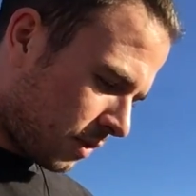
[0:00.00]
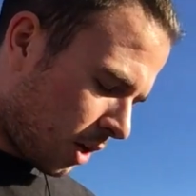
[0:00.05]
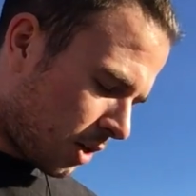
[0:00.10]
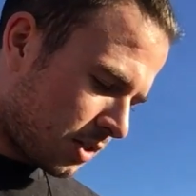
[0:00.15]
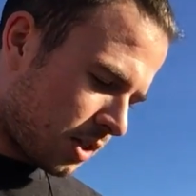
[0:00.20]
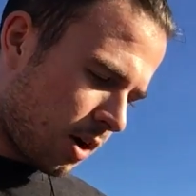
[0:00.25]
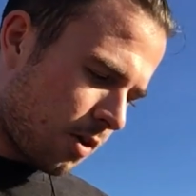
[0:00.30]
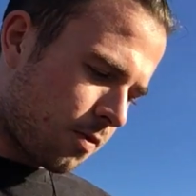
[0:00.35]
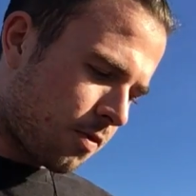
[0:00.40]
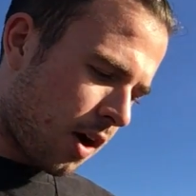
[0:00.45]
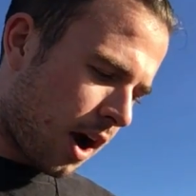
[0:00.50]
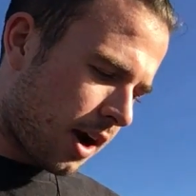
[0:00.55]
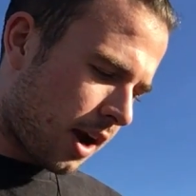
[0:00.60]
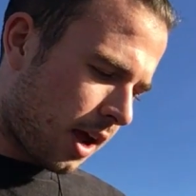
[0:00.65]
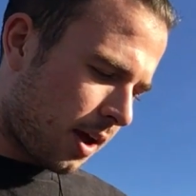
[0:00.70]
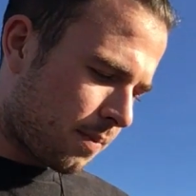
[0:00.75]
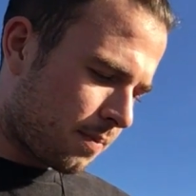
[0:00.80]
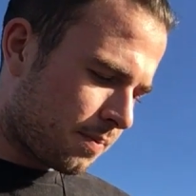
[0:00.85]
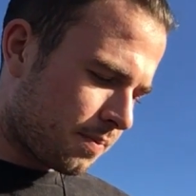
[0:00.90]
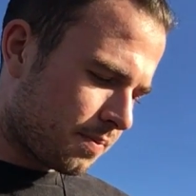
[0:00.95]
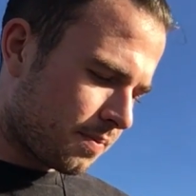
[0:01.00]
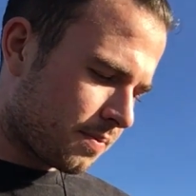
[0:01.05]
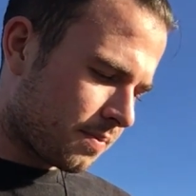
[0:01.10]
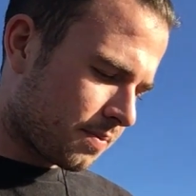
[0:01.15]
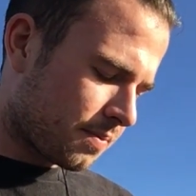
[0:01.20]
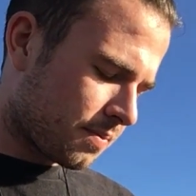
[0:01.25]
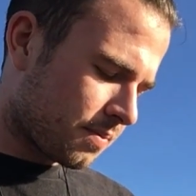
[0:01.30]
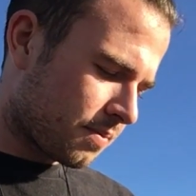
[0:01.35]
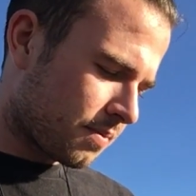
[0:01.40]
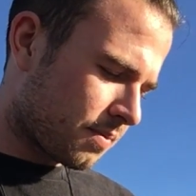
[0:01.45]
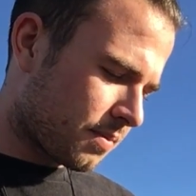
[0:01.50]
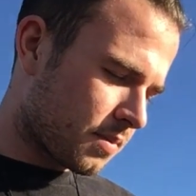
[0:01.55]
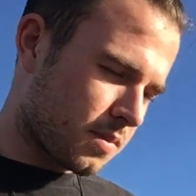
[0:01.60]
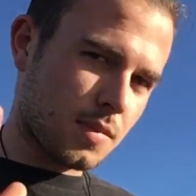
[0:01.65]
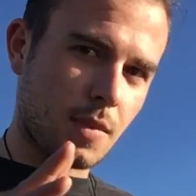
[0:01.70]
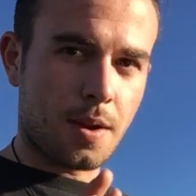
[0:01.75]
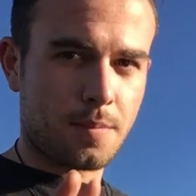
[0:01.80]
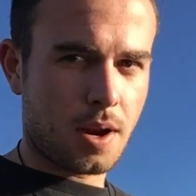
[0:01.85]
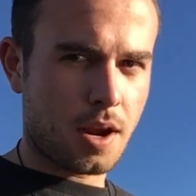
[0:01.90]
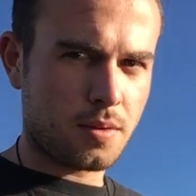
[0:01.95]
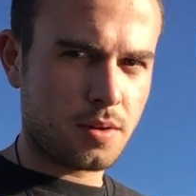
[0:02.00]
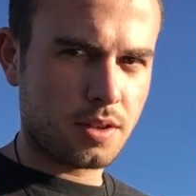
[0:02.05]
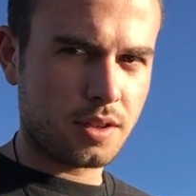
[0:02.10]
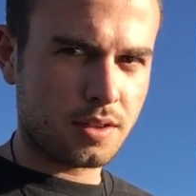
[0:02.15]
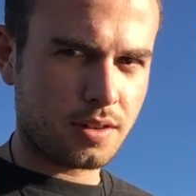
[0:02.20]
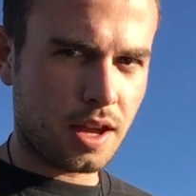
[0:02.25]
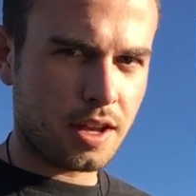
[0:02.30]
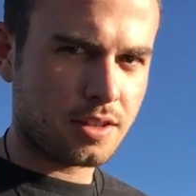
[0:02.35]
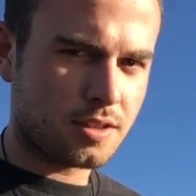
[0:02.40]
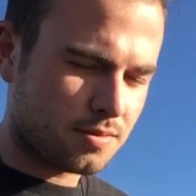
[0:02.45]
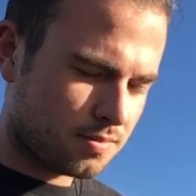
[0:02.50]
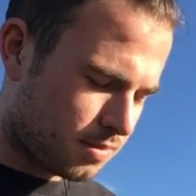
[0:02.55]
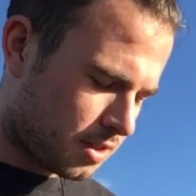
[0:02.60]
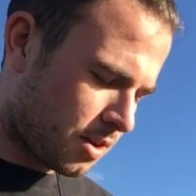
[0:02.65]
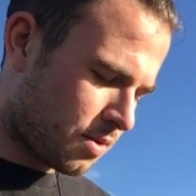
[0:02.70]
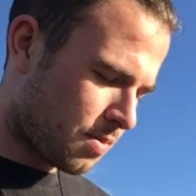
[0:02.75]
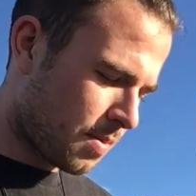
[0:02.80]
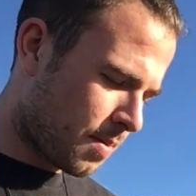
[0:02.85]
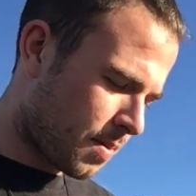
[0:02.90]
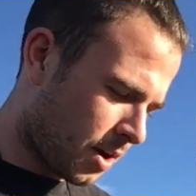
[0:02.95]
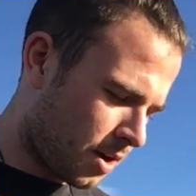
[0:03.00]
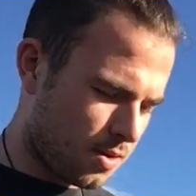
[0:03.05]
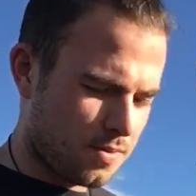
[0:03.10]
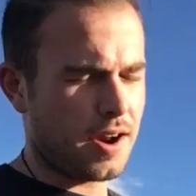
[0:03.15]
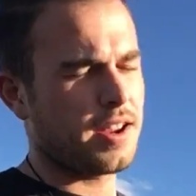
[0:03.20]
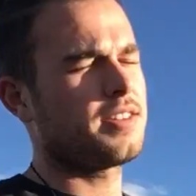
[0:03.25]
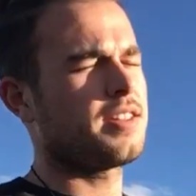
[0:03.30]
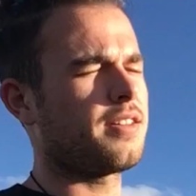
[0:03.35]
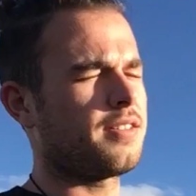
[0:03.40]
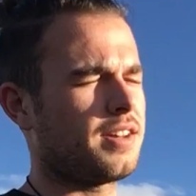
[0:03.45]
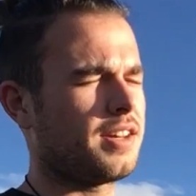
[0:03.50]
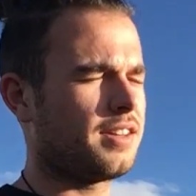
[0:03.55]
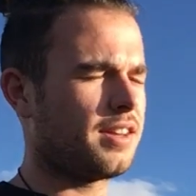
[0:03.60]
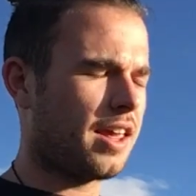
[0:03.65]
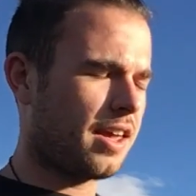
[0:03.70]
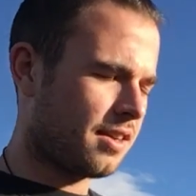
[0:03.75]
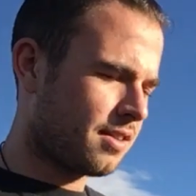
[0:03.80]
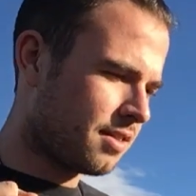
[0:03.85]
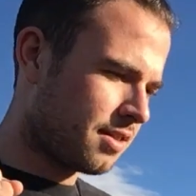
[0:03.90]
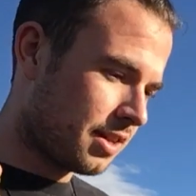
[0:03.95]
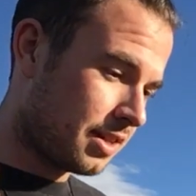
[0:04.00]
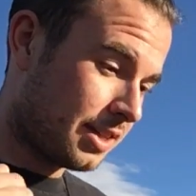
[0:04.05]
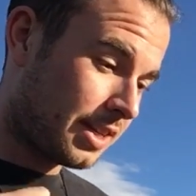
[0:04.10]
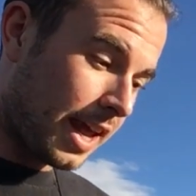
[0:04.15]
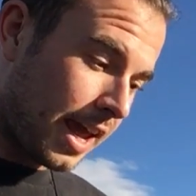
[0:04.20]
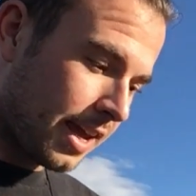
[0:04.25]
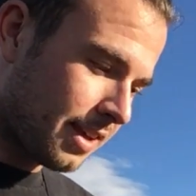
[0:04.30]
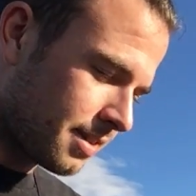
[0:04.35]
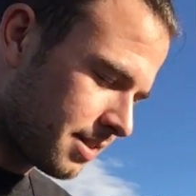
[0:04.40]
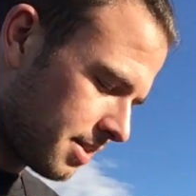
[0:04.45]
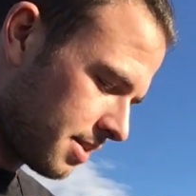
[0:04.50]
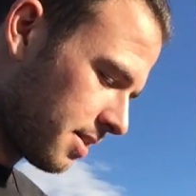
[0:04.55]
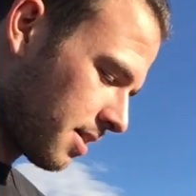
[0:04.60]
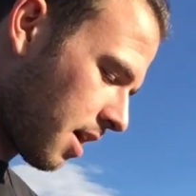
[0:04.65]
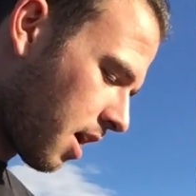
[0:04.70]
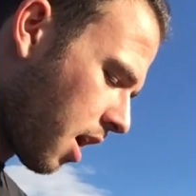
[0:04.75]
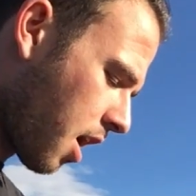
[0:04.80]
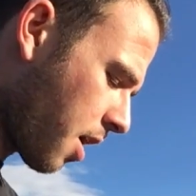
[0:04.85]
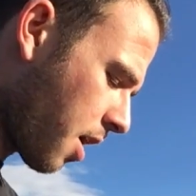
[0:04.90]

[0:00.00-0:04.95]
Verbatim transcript: or Friday. I didn't remember, I didn't write down the dates.